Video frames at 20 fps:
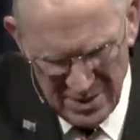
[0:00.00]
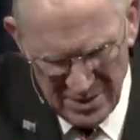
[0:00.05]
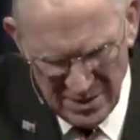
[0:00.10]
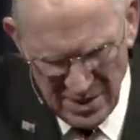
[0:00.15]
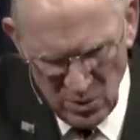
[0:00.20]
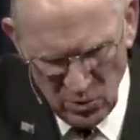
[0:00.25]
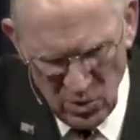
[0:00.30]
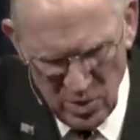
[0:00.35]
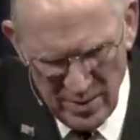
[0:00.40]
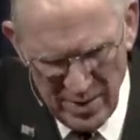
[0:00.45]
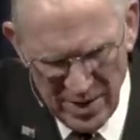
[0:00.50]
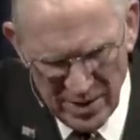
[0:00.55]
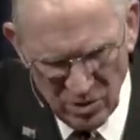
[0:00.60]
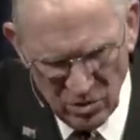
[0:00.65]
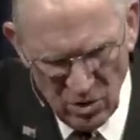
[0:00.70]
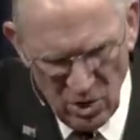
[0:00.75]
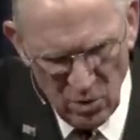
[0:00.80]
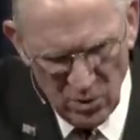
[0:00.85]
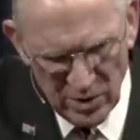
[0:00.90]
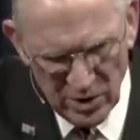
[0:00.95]
that we might
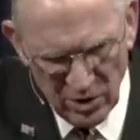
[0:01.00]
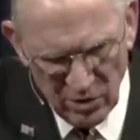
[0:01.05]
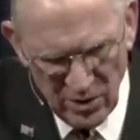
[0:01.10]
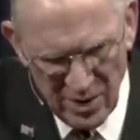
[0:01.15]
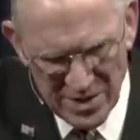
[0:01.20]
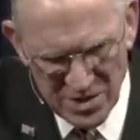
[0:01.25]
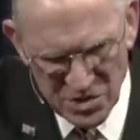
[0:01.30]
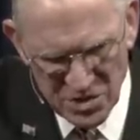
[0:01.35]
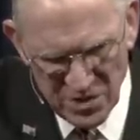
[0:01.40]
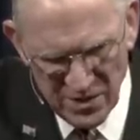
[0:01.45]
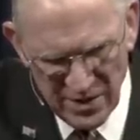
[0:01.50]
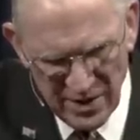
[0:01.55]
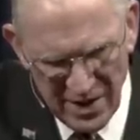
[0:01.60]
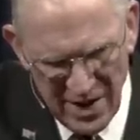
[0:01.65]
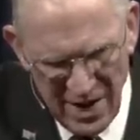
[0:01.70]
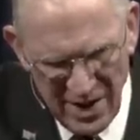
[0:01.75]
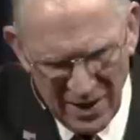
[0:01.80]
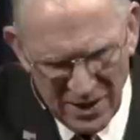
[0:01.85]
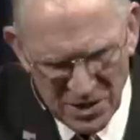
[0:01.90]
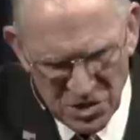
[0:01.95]
grow in grace and the
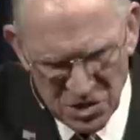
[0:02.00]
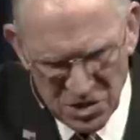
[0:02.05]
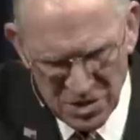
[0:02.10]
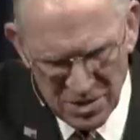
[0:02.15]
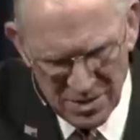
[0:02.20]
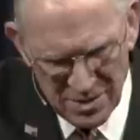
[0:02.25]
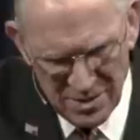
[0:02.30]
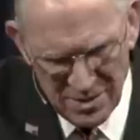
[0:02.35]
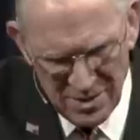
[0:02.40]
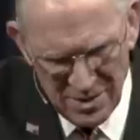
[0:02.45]
knowledge